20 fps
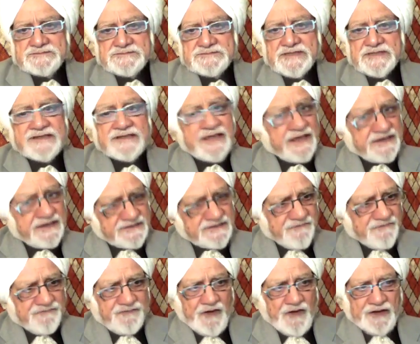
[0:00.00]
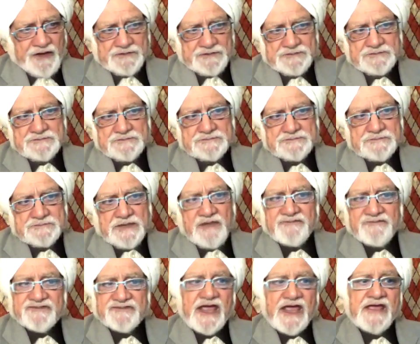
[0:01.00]
that there is a fun
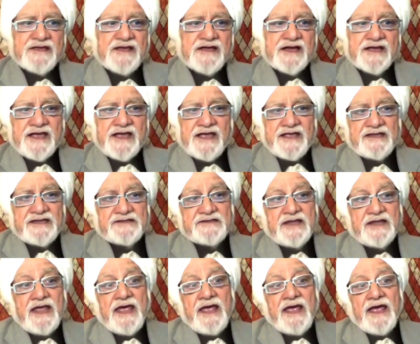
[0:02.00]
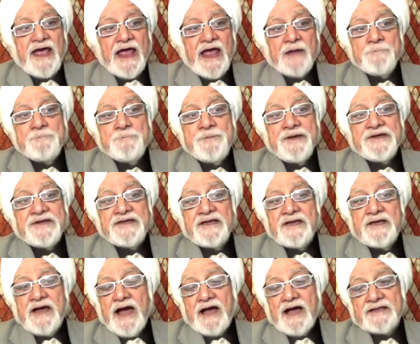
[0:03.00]
of staying against and
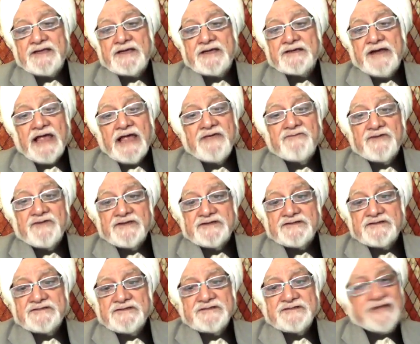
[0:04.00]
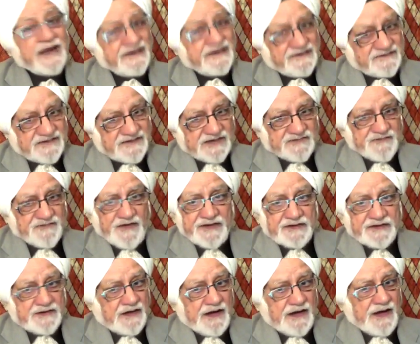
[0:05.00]
beating other rivals. That is
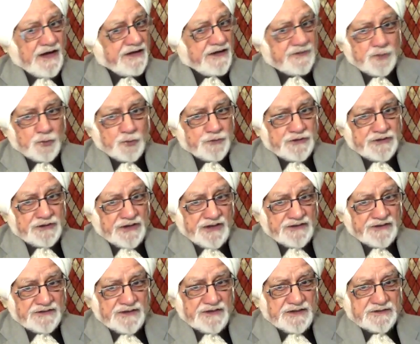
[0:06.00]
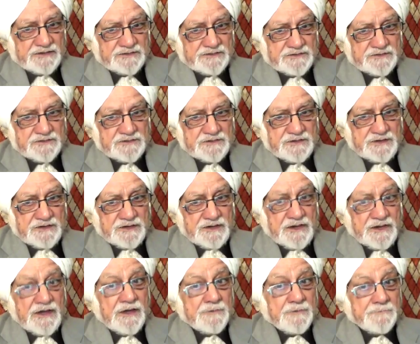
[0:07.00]
satisfying. I don't deny that.
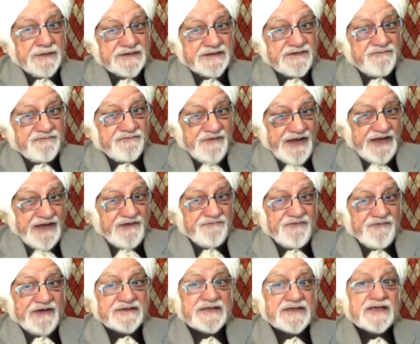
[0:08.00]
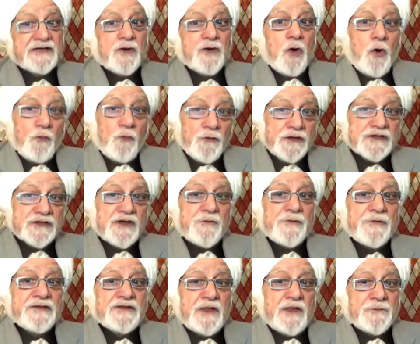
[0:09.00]
But the very fact that
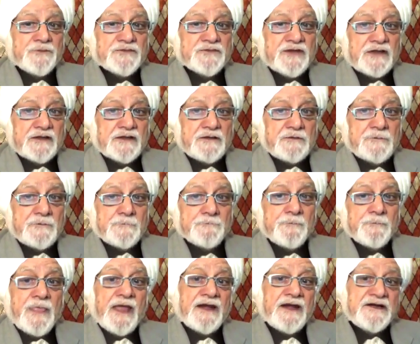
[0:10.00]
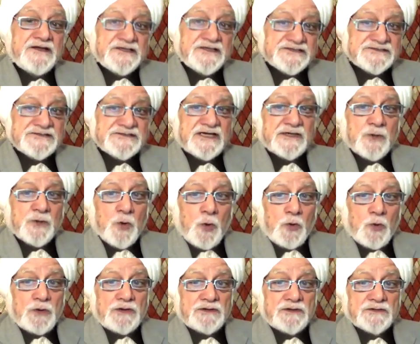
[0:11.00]
overcoming the obstacle and reaching the
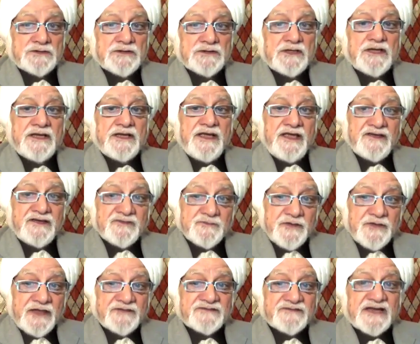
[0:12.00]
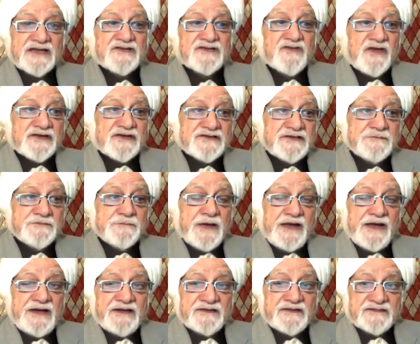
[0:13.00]
goal is a satisfaction
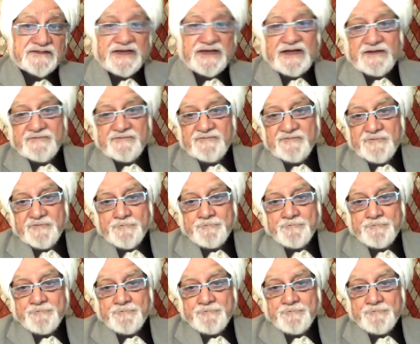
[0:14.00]
by itself.